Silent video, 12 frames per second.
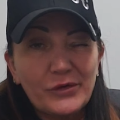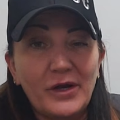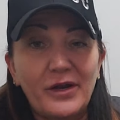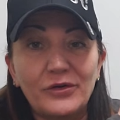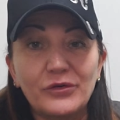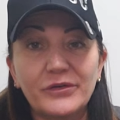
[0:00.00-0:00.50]
on
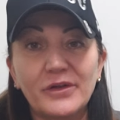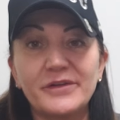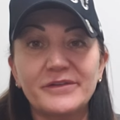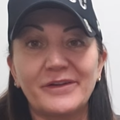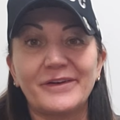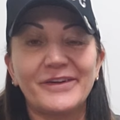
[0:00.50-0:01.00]
your sights
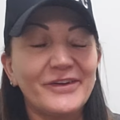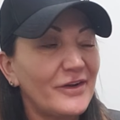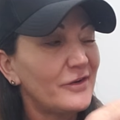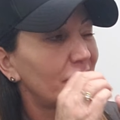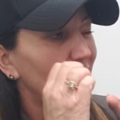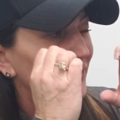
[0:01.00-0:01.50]
on a gun,
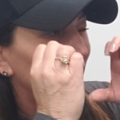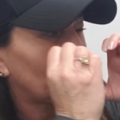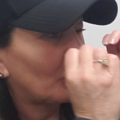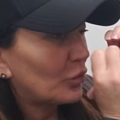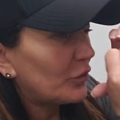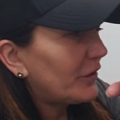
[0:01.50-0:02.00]
you're going to really